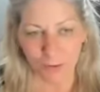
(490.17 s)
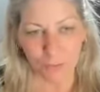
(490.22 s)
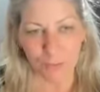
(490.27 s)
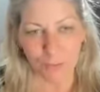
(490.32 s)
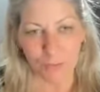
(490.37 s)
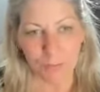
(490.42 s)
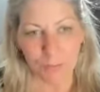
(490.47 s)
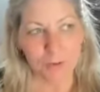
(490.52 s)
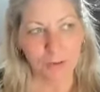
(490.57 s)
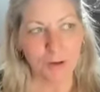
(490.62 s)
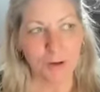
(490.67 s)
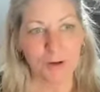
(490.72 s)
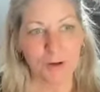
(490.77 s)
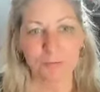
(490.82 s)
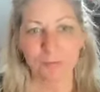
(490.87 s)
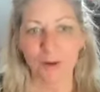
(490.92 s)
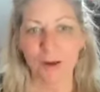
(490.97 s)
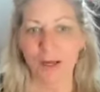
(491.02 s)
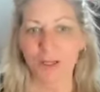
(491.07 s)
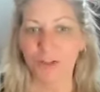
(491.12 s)
We
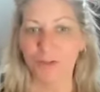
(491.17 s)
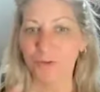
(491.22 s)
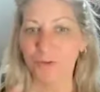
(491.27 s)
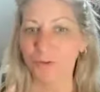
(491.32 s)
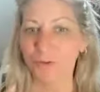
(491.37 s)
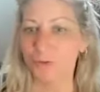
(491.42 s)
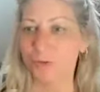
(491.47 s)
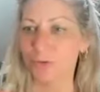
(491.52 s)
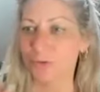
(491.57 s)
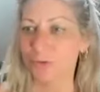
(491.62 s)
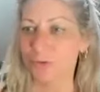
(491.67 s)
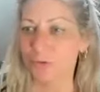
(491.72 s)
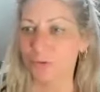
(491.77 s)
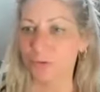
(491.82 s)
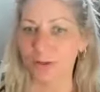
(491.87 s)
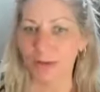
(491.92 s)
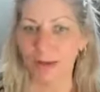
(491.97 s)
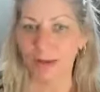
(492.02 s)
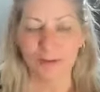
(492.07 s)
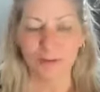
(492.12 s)
become anew to
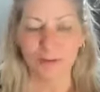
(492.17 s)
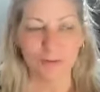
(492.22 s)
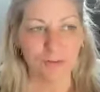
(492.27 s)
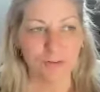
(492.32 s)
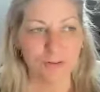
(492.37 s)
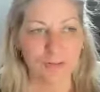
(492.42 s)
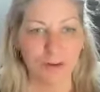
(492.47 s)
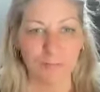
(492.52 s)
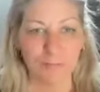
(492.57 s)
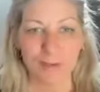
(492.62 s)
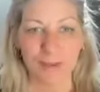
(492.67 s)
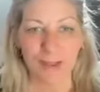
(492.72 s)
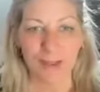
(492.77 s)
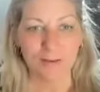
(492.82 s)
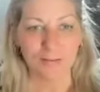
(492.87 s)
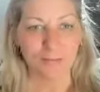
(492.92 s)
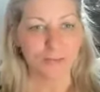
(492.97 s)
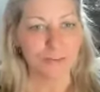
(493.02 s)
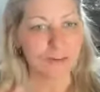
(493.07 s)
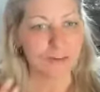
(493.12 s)
the energy that we
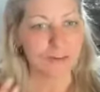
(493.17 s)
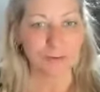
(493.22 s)
have and say,